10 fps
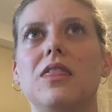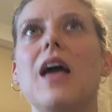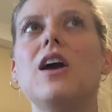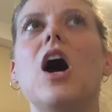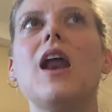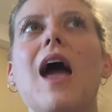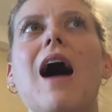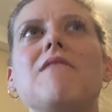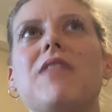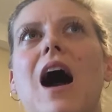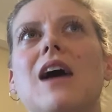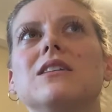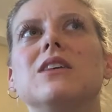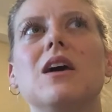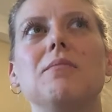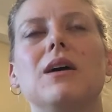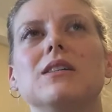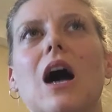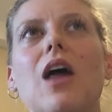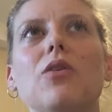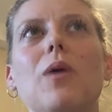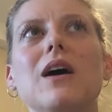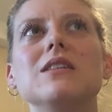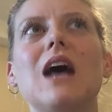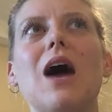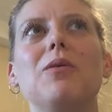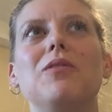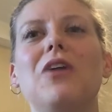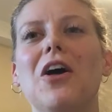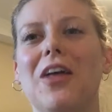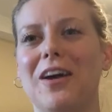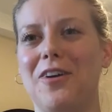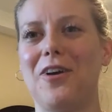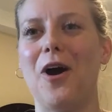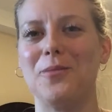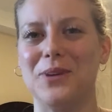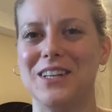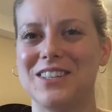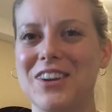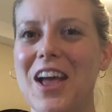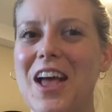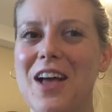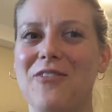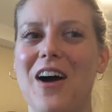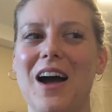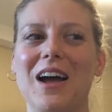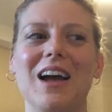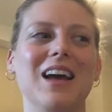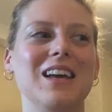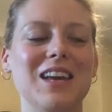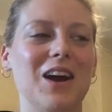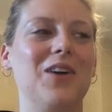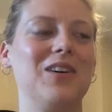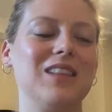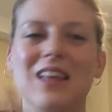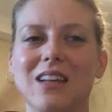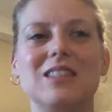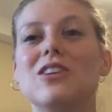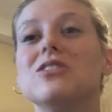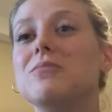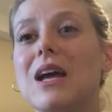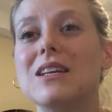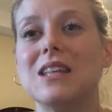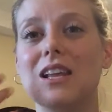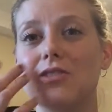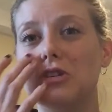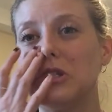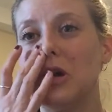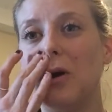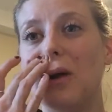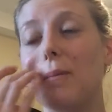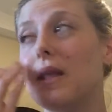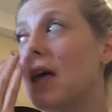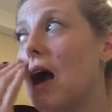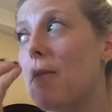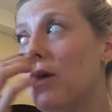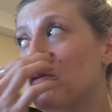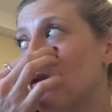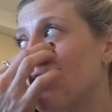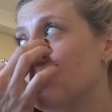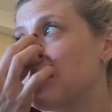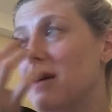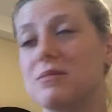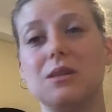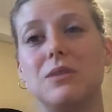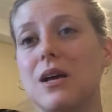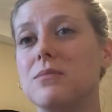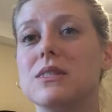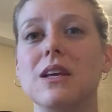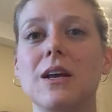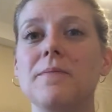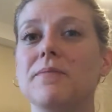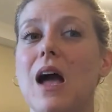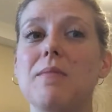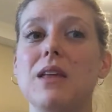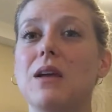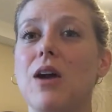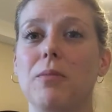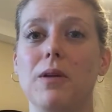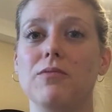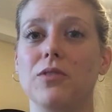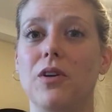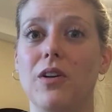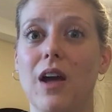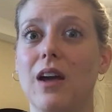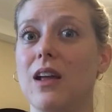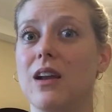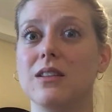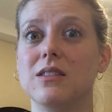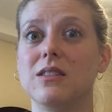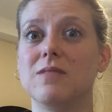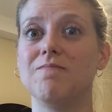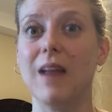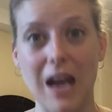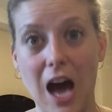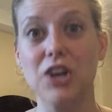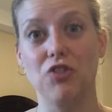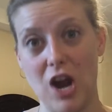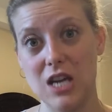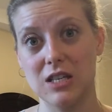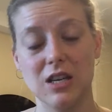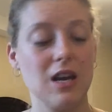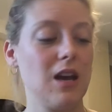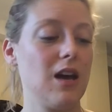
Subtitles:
Thank God I have that, because otherwise I would feel like garbage if I, there's some days that you just don't, I'm on the road all the time. Sometimes I'm eating airplane food all day, and it's not great.